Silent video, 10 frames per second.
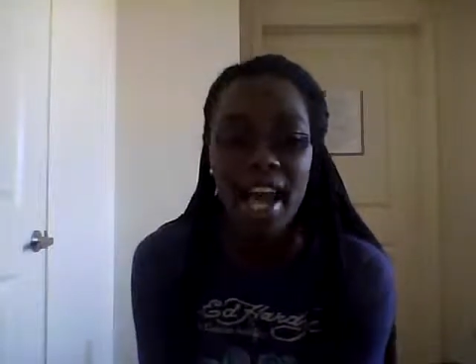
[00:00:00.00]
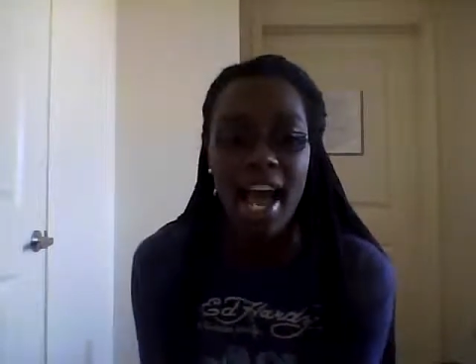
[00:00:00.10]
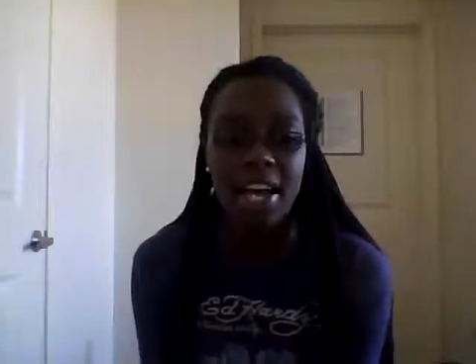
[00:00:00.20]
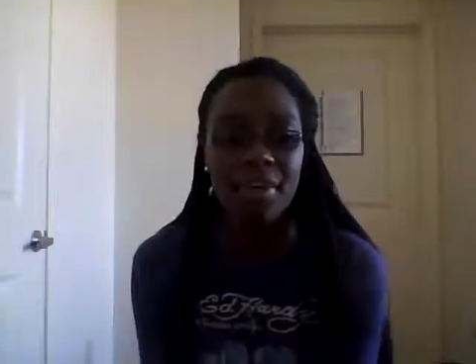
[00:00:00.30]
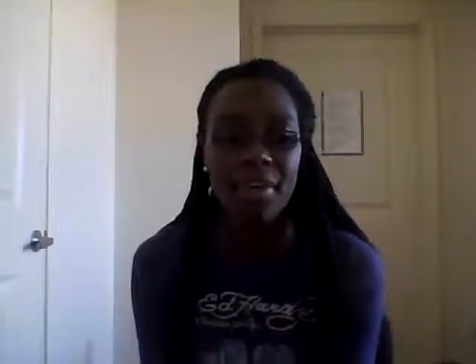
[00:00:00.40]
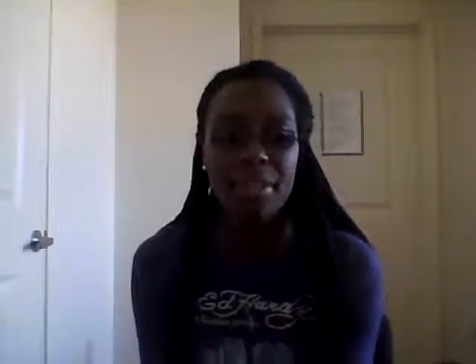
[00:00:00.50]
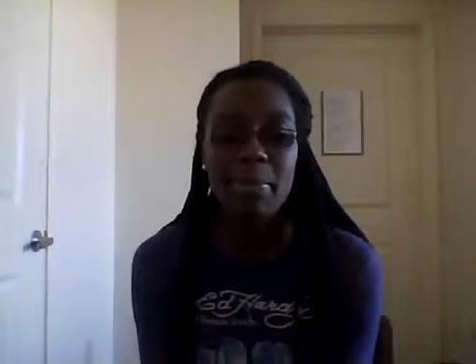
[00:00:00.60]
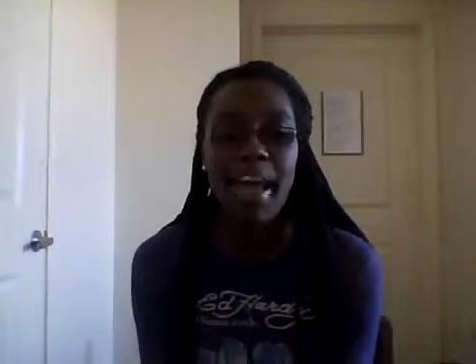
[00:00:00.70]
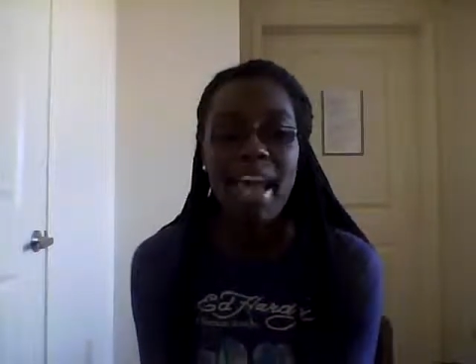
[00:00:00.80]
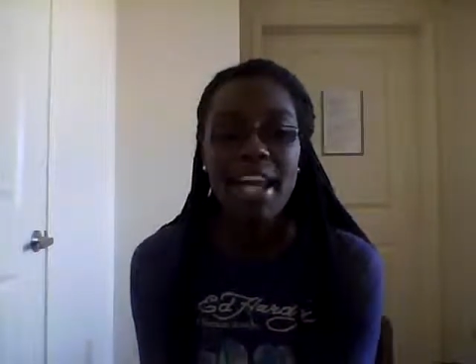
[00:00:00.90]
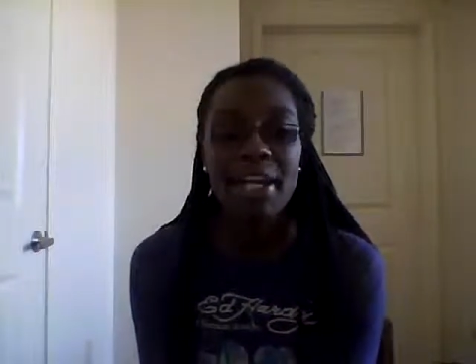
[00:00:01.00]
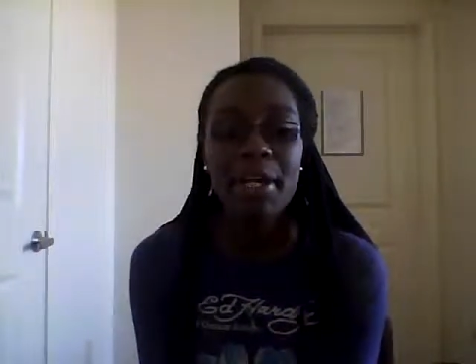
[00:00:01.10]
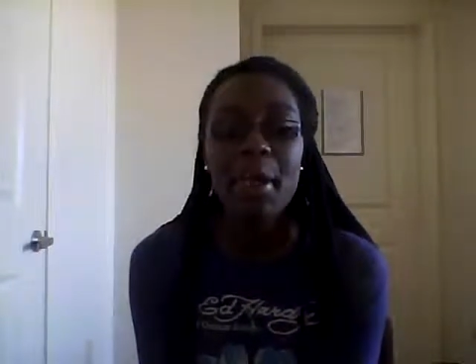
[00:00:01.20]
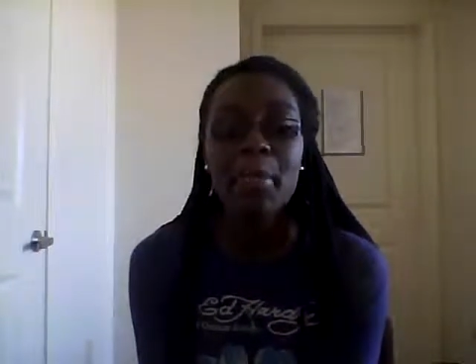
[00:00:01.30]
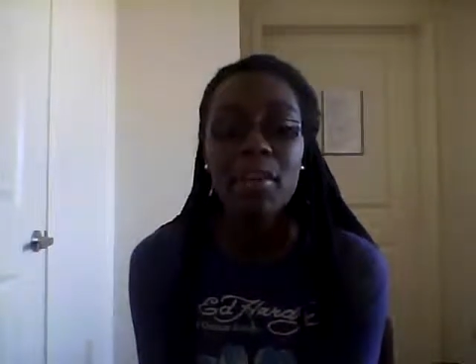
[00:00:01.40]
I do this by adding
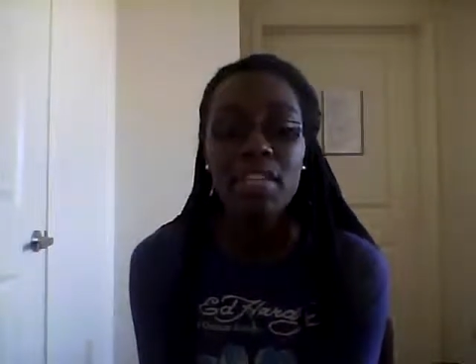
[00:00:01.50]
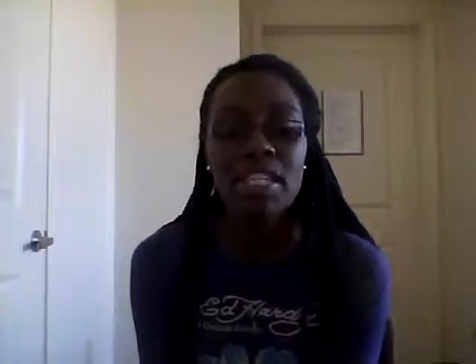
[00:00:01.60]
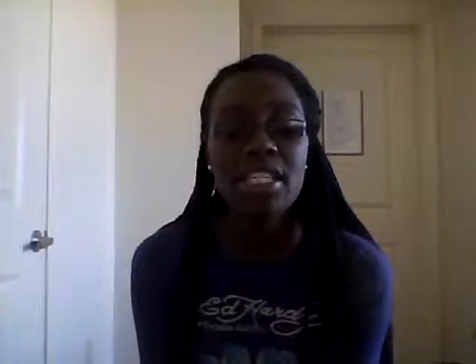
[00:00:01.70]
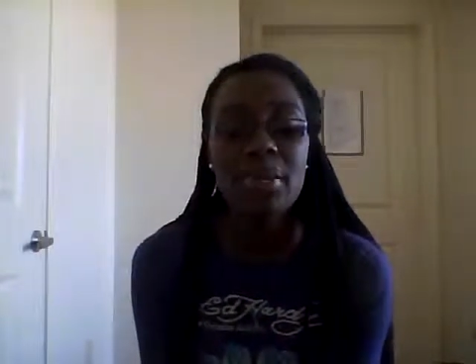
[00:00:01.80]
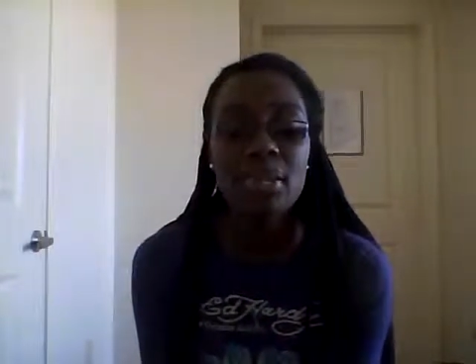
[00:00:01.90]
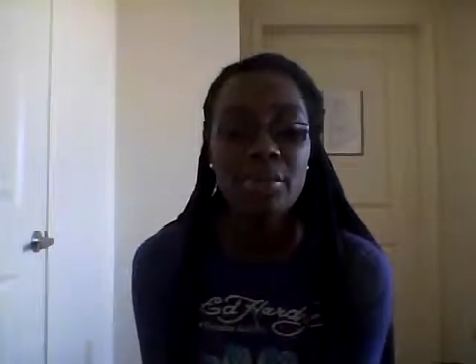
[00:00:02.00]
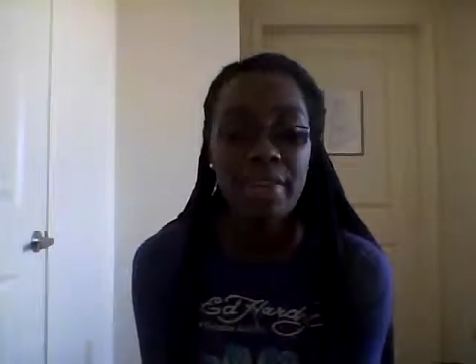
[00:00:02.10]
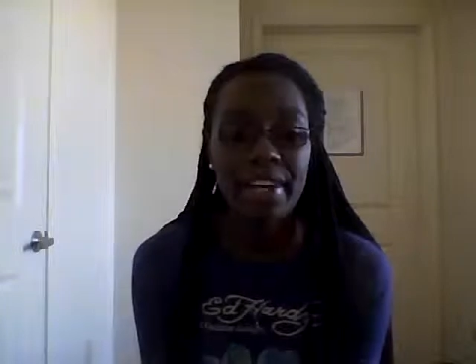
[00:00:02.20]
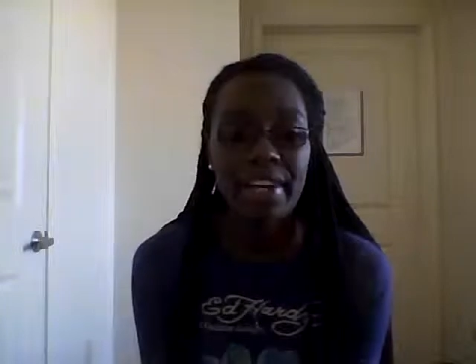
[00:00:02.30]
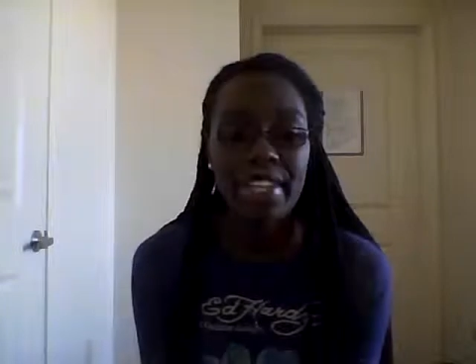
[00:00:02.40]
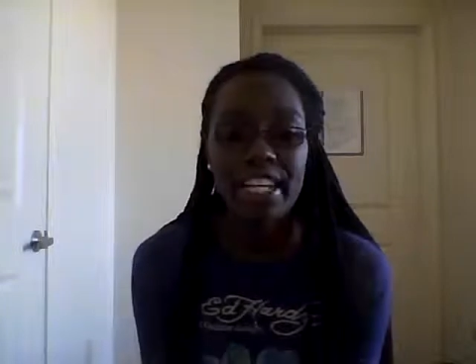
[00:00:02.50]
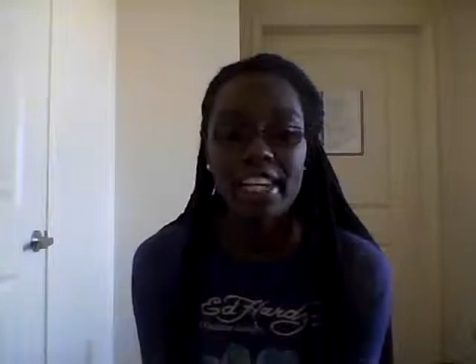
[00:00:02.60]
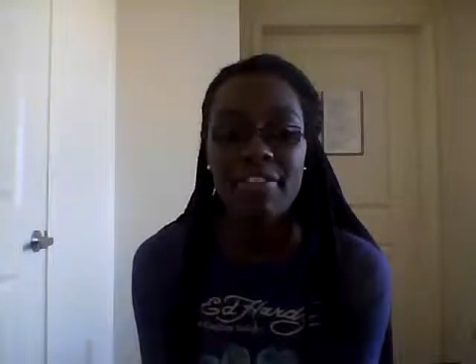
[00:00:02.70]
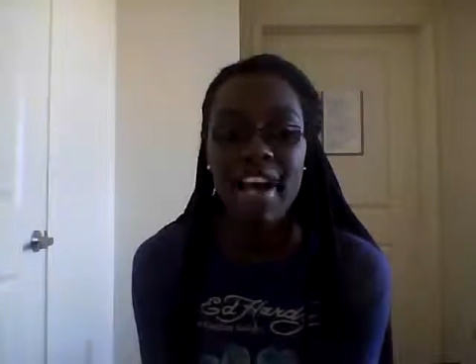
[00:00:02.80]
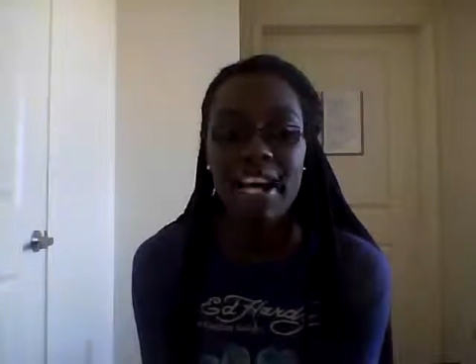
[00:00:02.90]
up both the sum of squares and
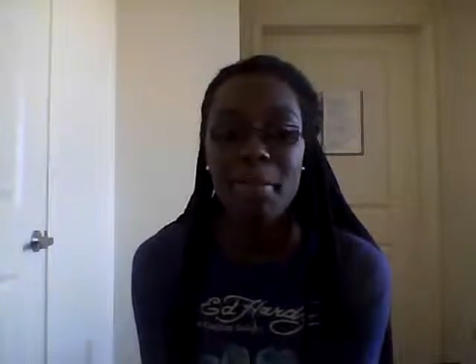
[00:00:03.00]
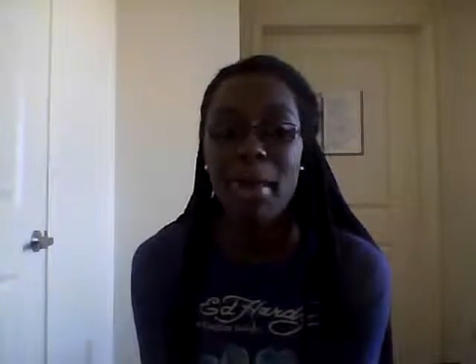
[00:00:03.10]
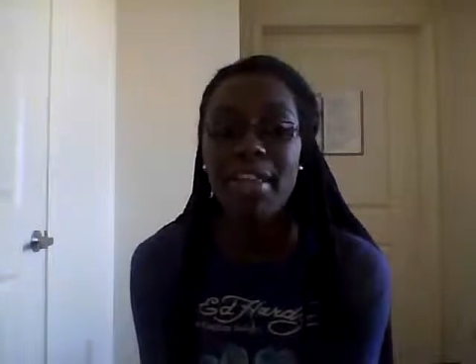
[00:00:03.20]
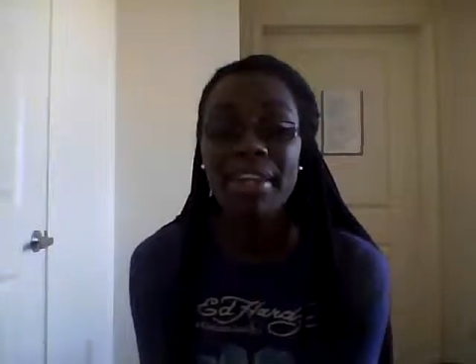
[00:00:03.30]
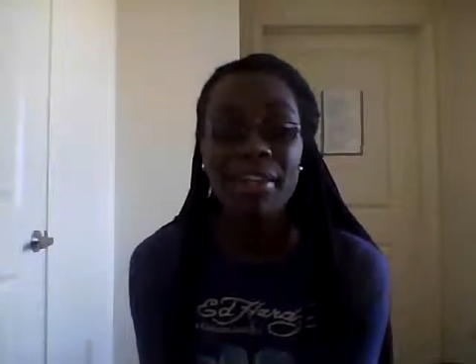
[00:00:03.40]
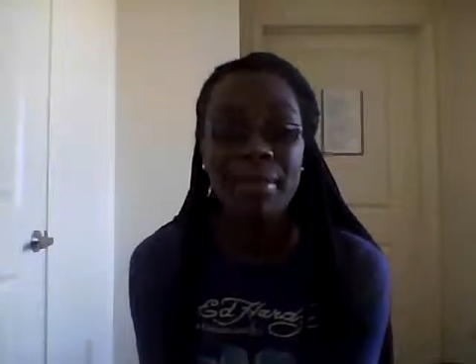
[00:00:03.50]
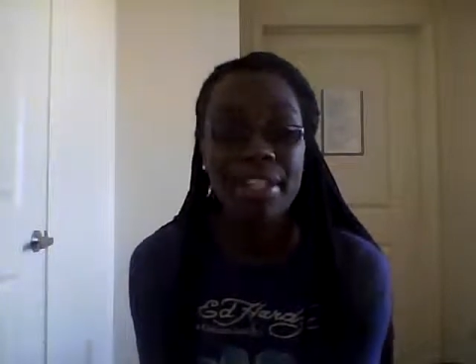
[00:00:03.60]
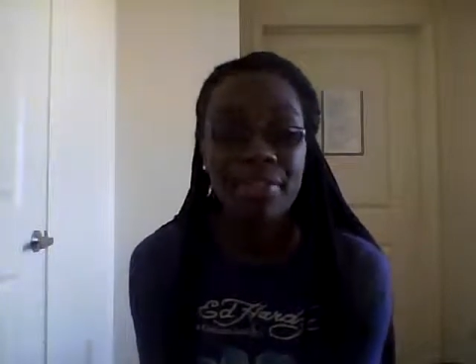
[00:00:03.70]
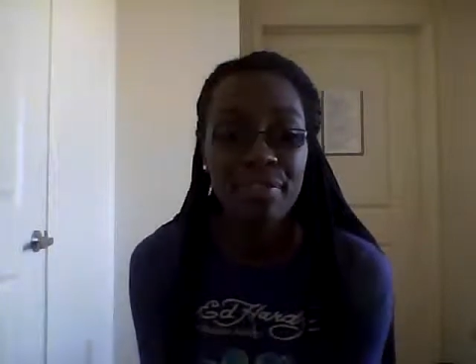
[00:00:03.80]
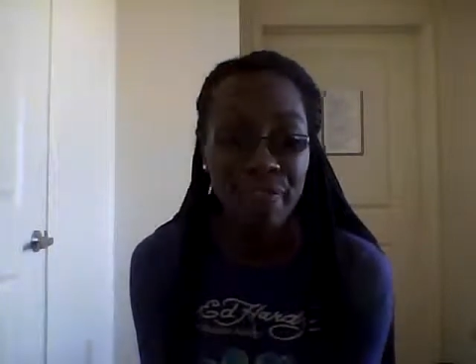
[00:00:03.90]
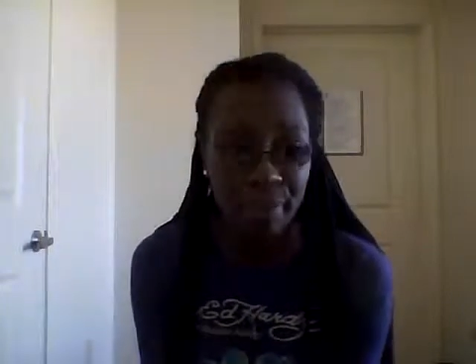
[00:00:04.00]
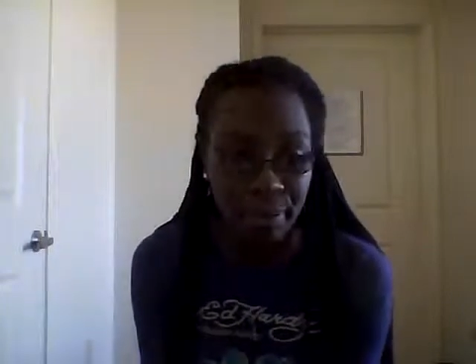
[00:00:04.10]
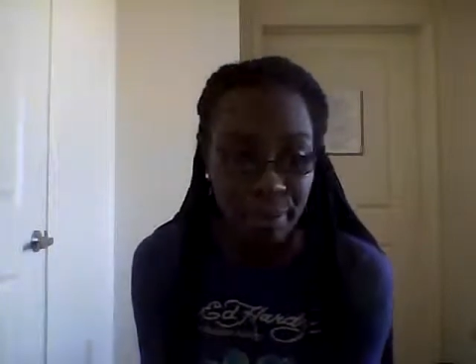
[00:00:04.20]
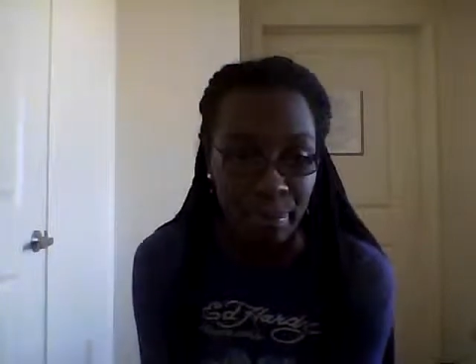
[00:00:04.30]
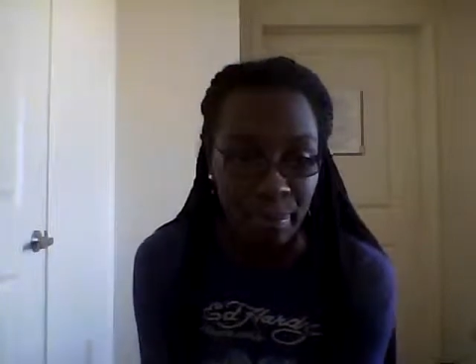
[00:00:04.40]
dividing it by the degrees of
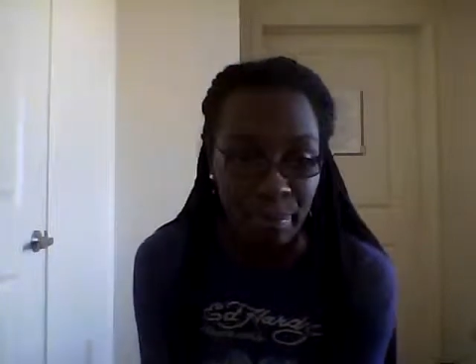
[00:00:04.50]
freedom.